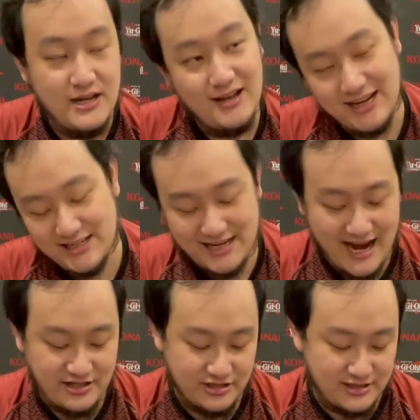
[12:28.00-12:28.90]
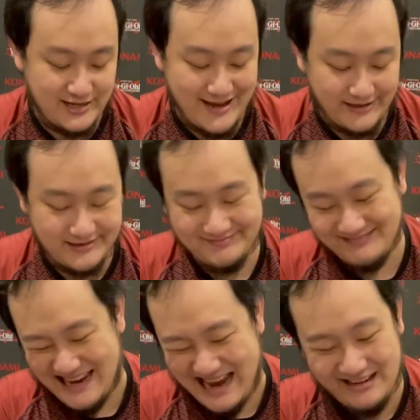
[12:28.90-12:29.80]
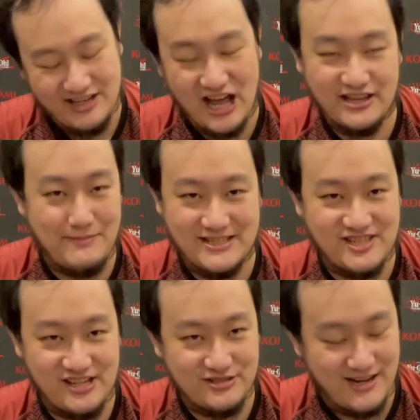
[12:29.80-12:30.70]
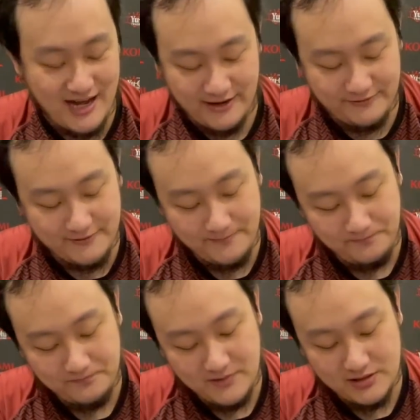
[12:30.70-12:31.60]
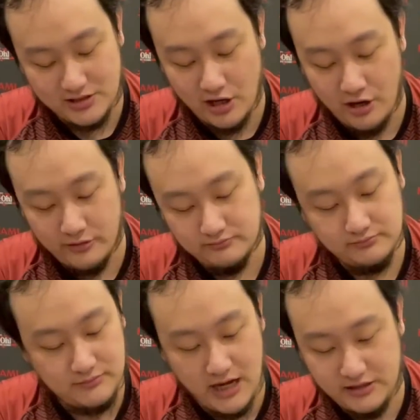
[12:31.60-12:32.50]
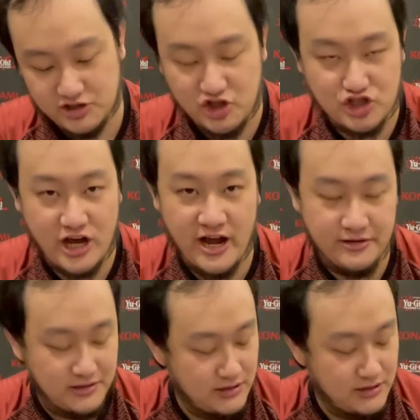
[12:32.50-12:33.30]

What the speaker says: Against Cash, it's like not the best thing to have. So yeah, this is the side.